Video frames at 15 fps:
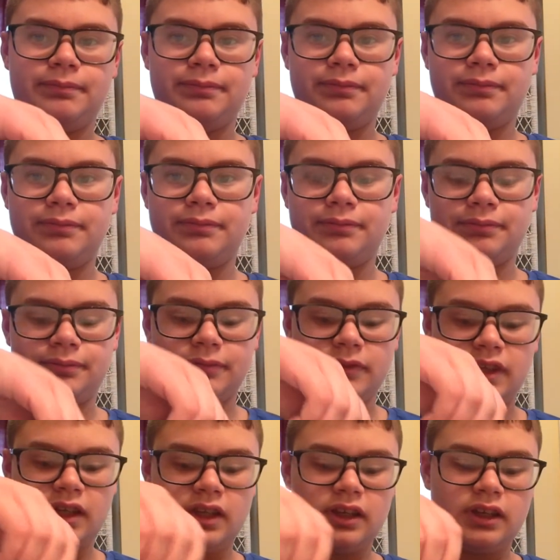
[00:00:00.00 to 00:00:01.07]

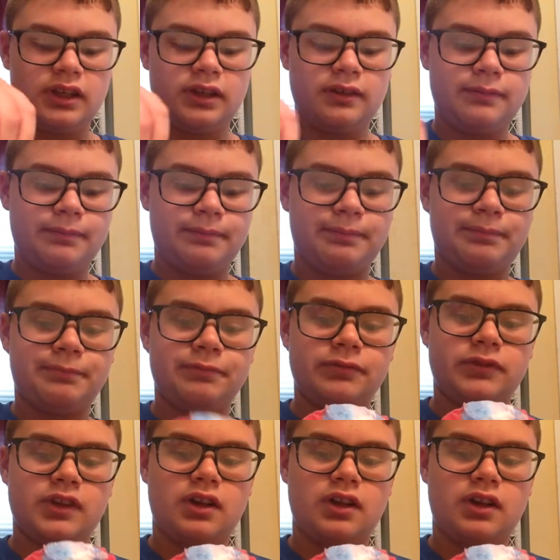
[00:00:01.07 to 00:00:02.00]
Nobody speaks.